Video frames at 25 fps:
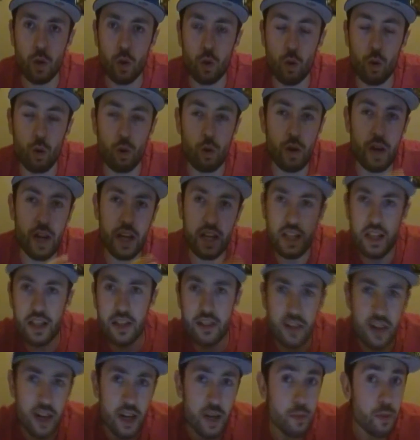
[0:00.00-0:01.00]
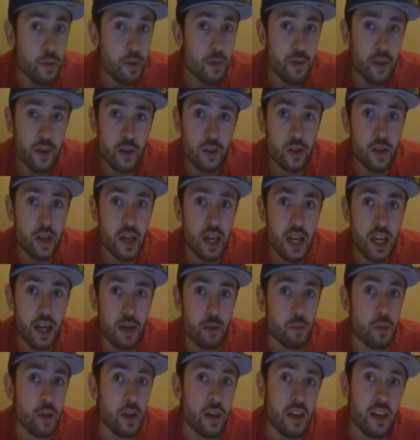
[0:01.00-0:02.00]
or any type of other
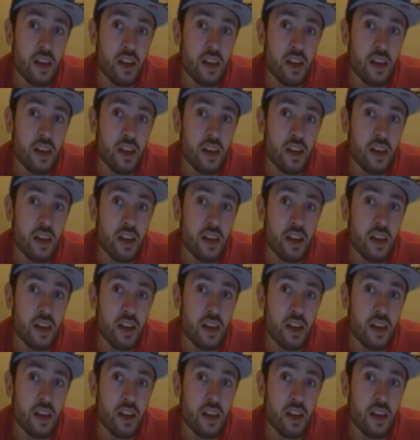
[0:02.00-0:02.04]
game.